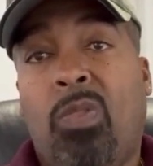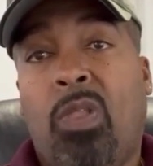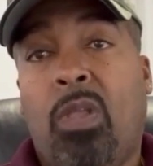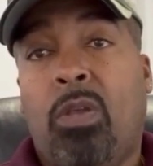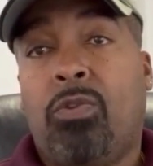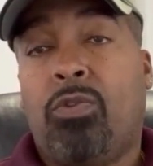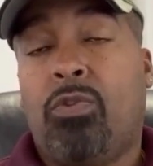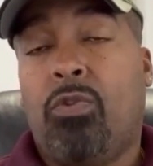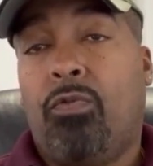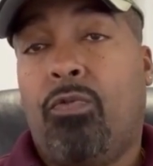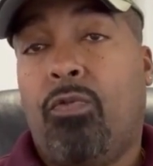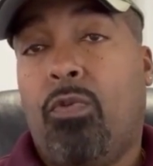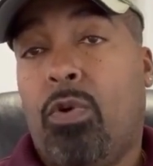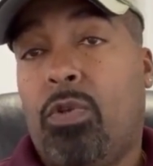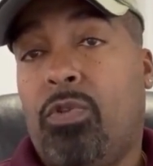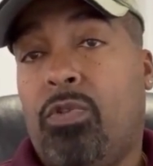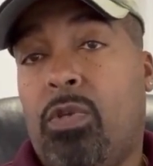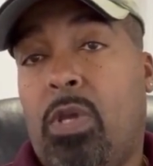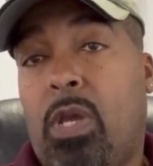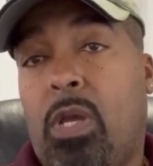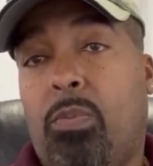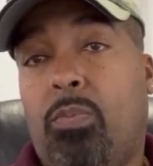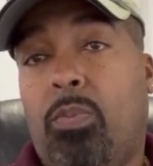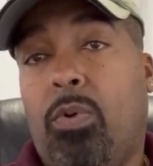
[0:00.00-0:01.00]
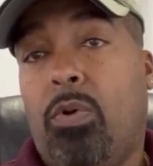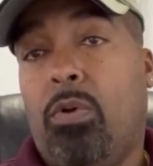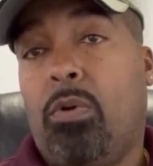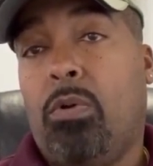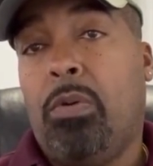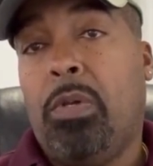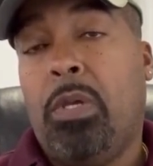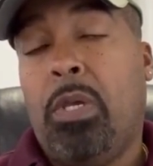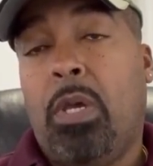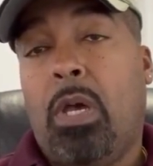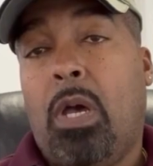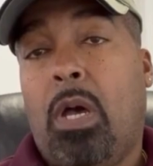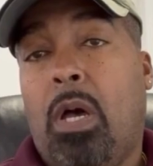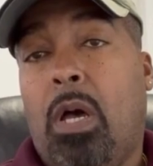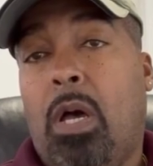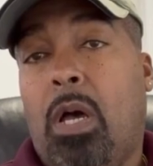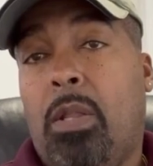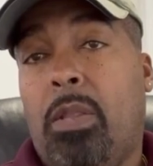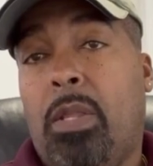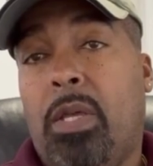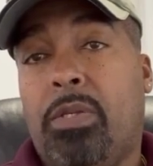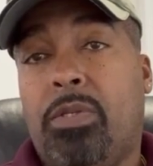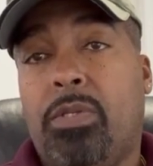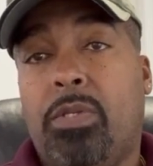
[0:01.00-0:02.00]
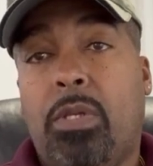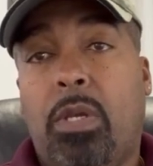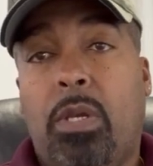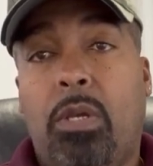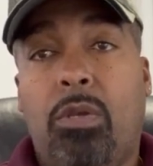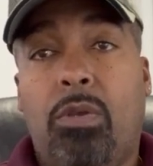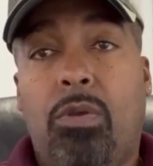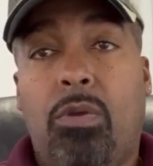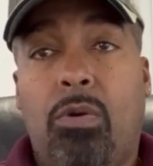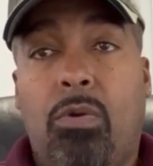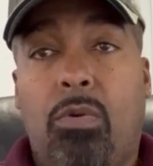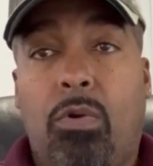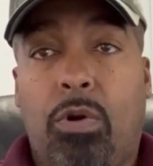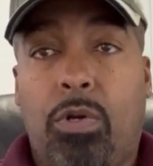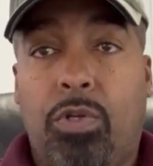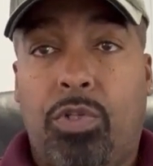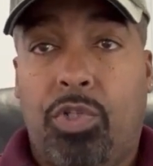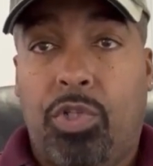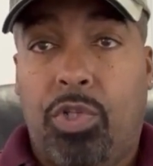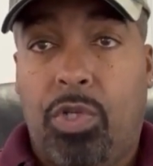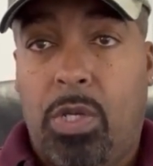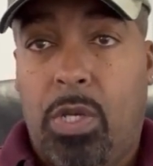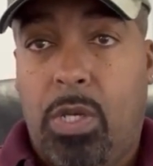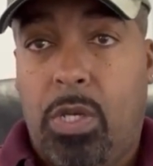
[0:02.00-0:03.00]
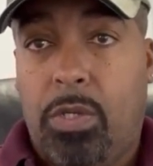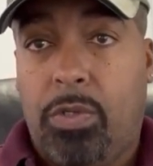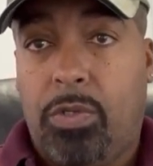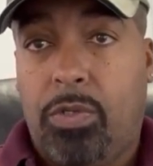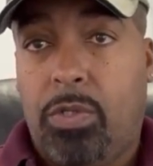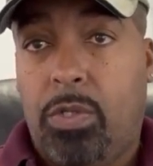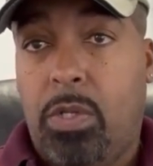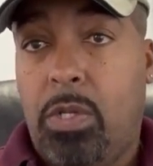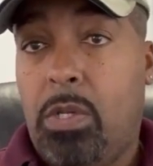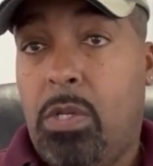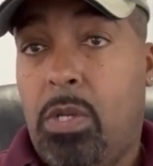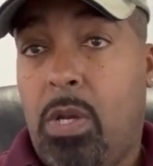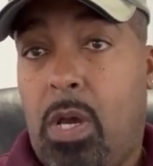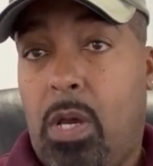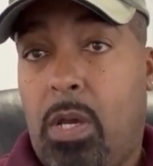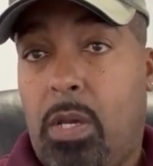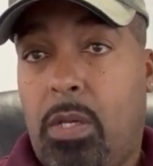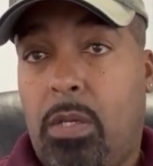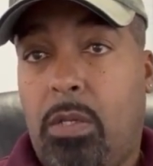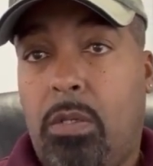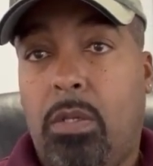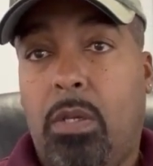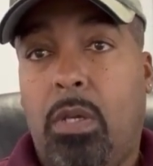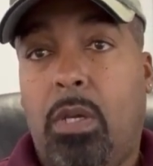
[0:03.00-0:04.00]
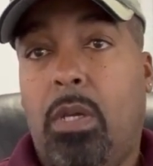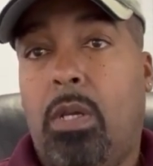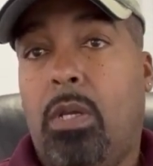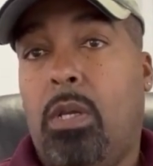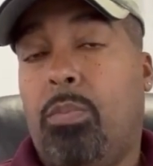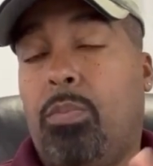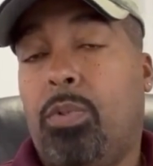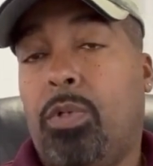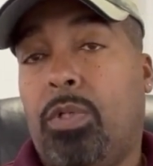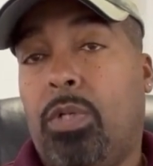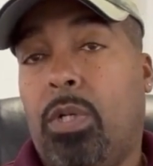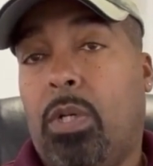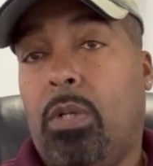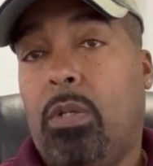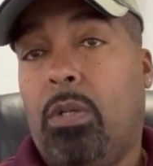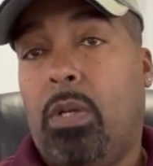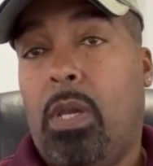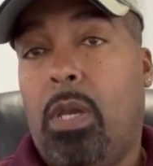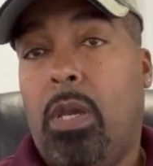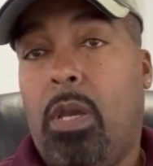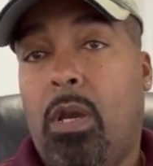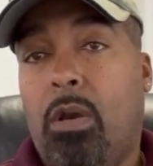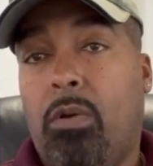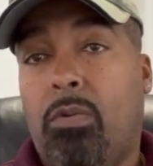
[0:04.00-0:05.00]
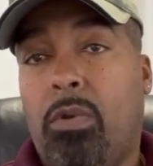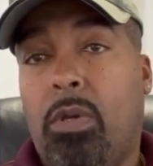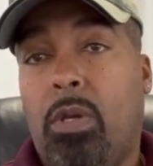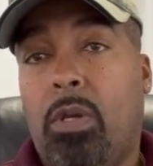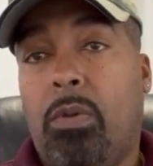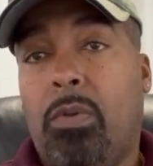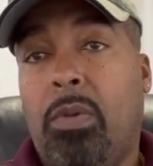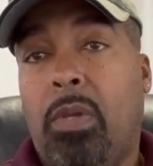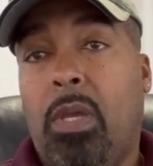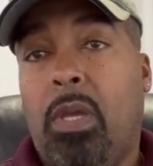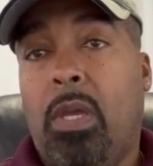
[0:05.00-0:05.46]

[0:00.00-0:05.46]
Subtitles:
So for example, let's say you're GS9 in a particular area,